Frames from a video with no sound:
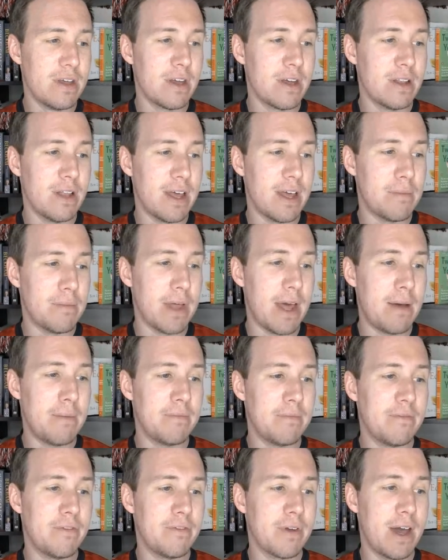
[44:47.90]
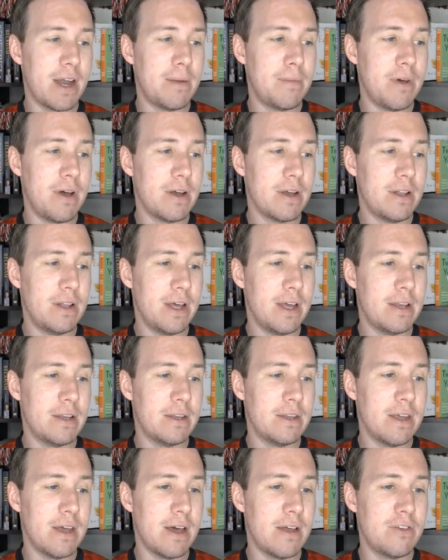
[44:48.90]
Clayton, but yep, forgot about
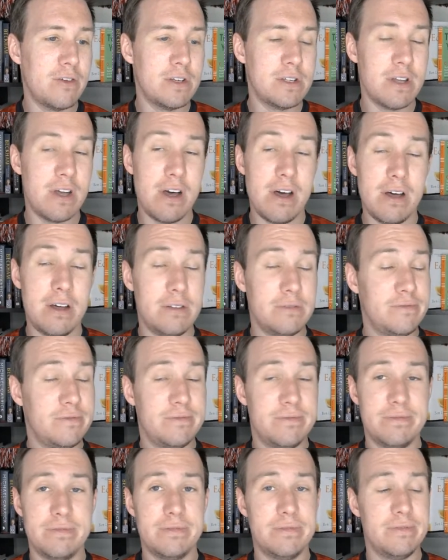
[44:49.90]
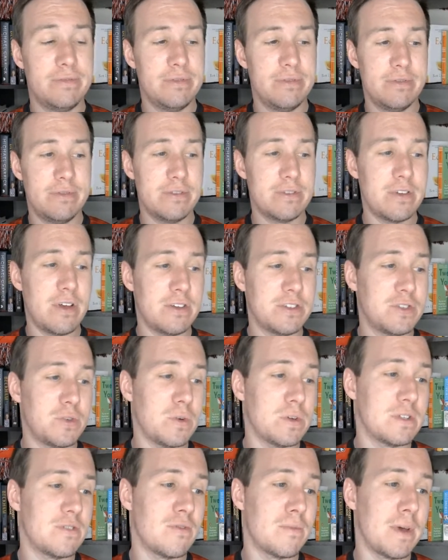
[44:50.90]
Clayton. Yeah, there's all
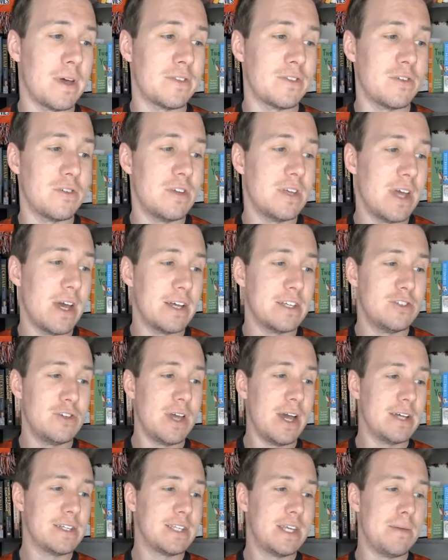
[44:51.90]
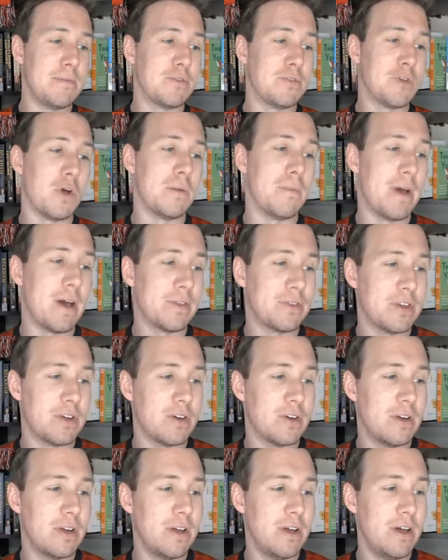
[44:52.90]
sorts of them out there, you guys. You guys keep throwing them out
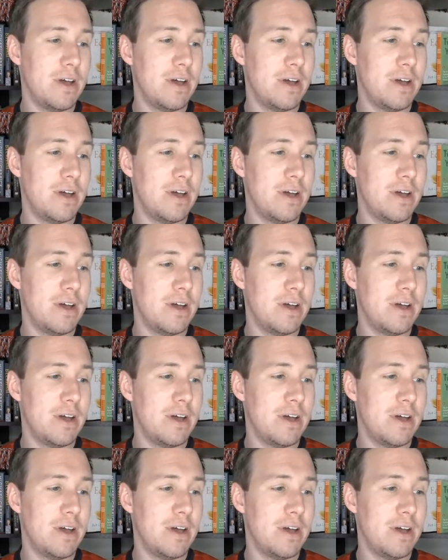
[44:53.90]
there.